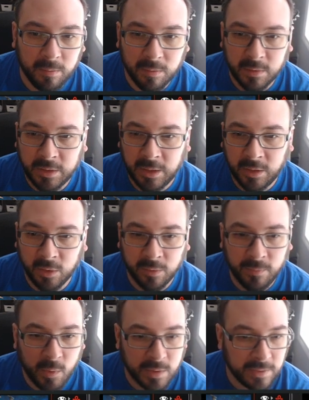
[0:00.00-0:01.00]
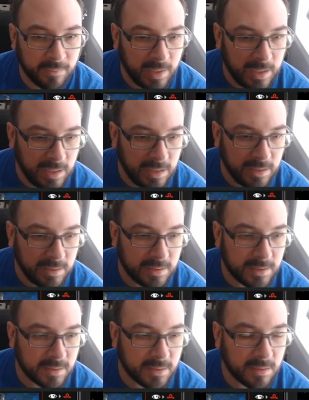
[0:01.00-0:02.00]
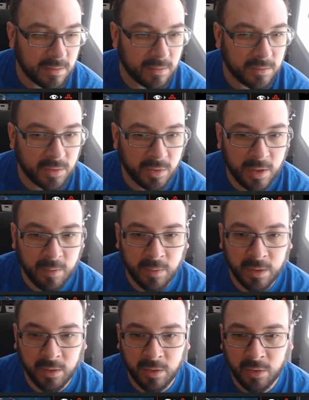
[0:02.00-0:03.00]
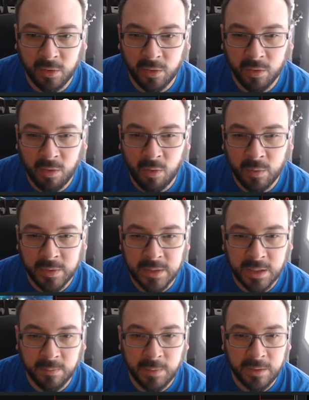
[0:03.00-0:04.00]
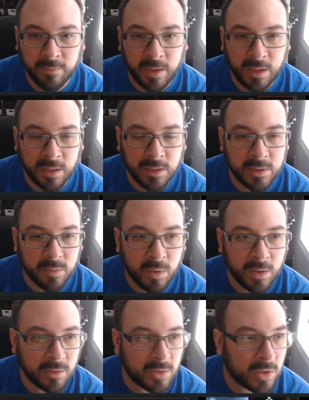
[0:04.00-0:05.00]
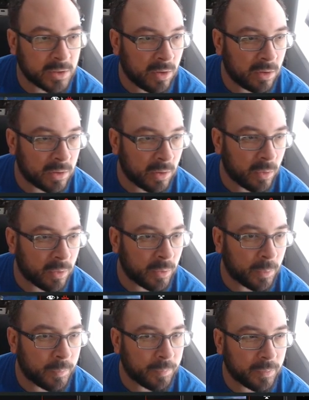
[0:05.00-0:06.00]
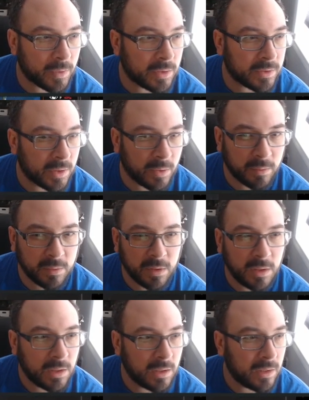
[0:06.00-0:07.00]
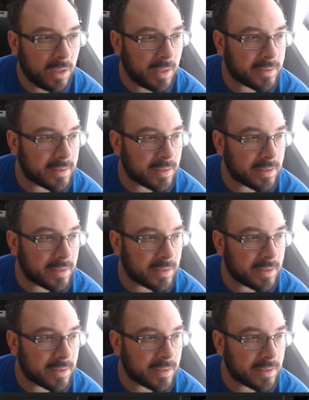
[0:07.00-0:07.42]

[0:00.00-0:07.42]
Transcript: get your focus evades, so that way you're always going to be evading at least one. There's lots of hull to go through, so that's